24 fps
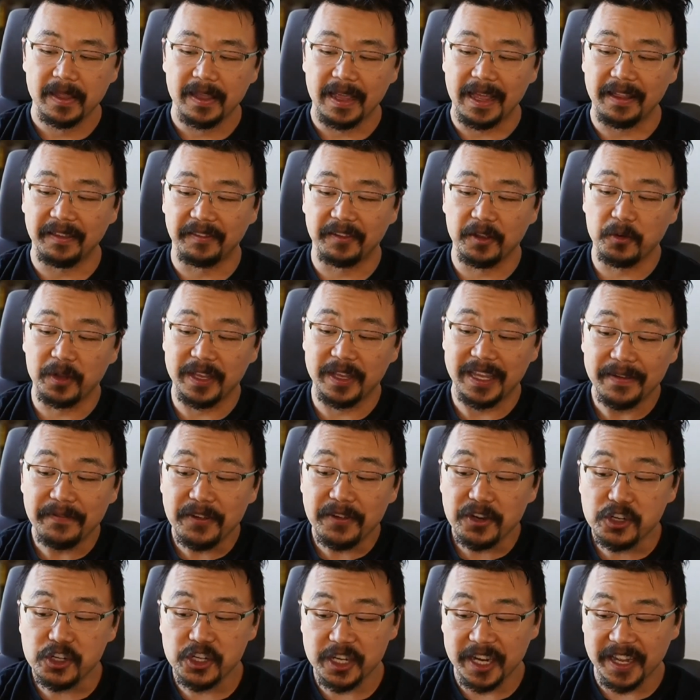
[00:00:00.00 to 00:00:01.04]
And so give
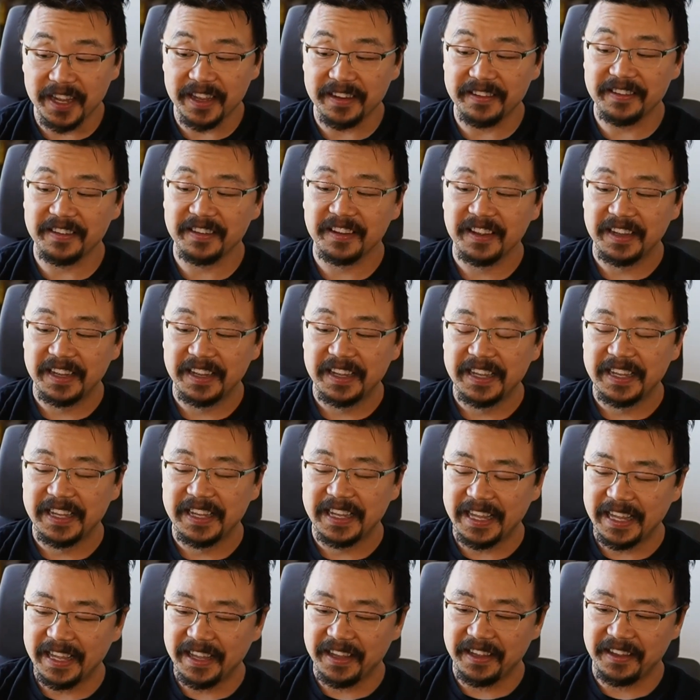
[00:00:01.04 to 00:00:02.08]
a shit
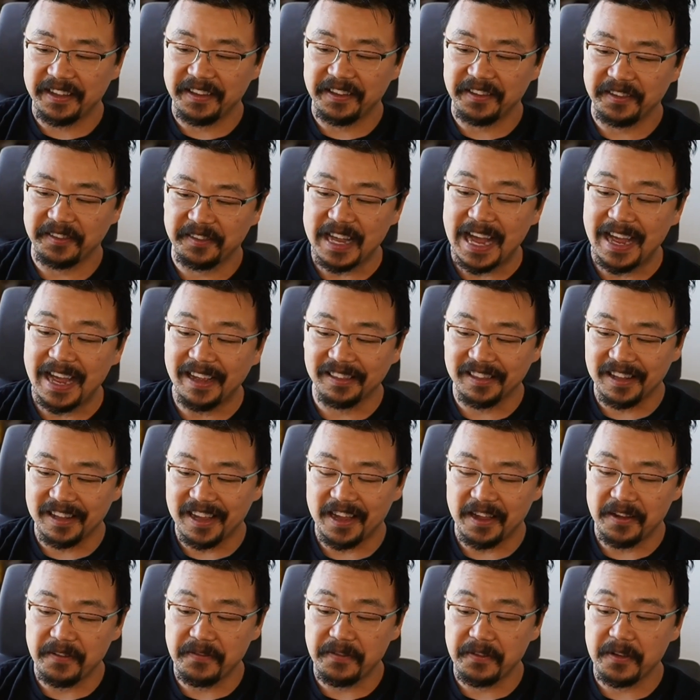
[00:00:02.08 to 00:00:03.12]
is I
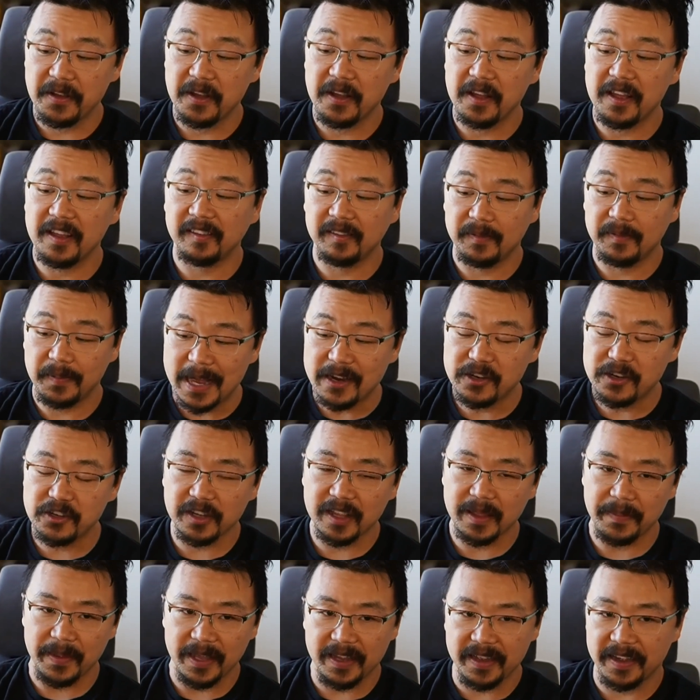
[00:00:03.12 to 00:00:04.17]
love,
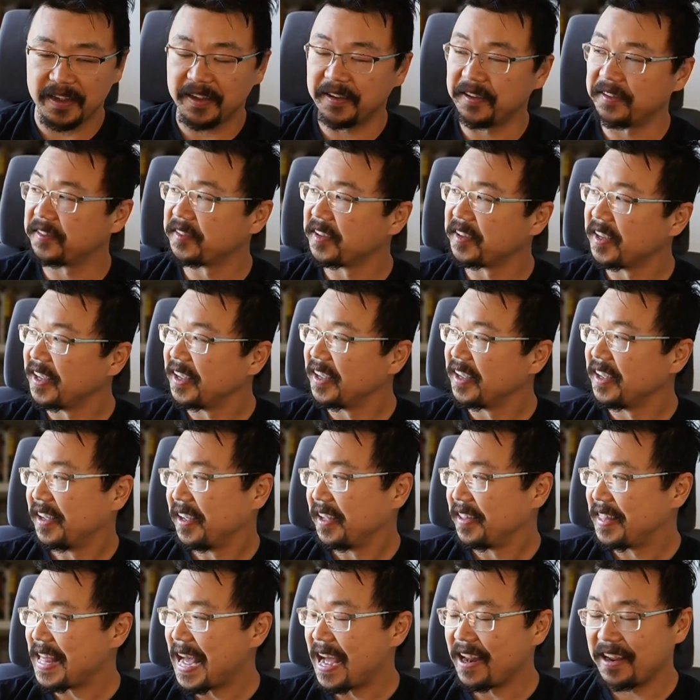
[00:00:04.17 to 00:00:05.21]
especially because
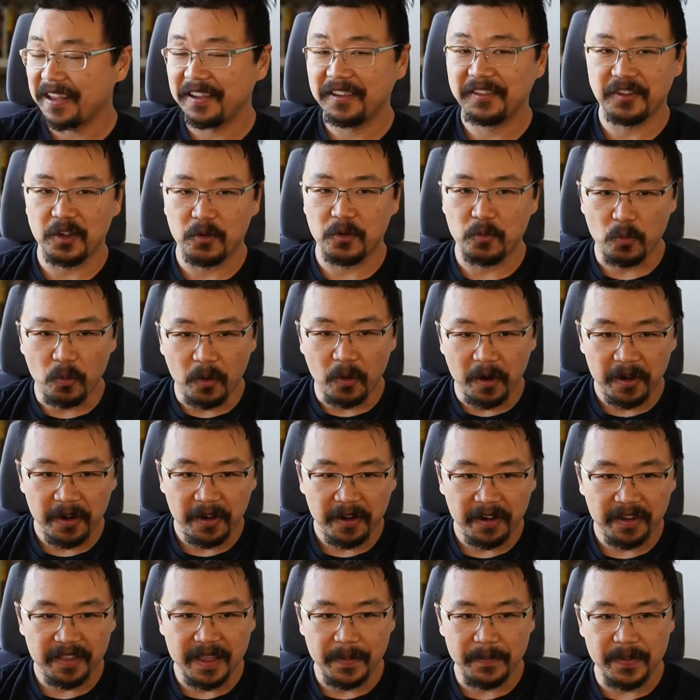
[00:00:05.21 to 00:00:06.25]
that is a
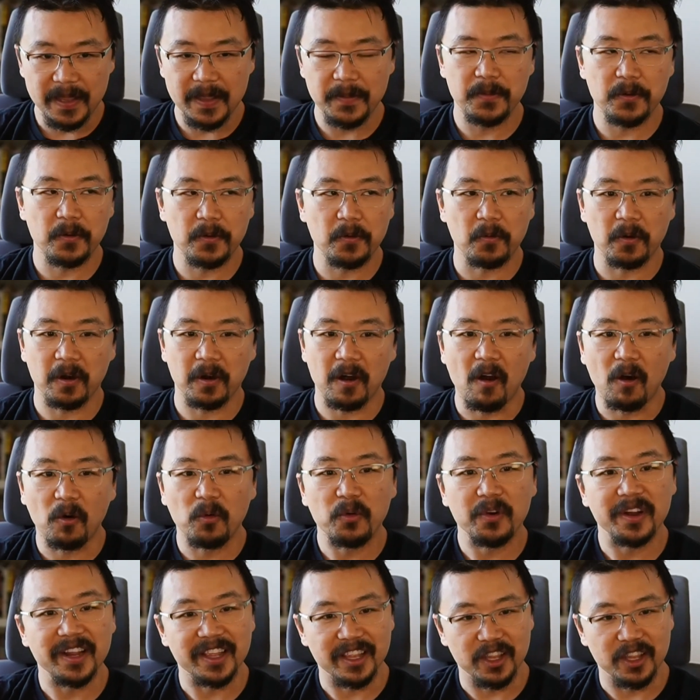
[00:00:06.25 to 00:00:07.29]
word that people were already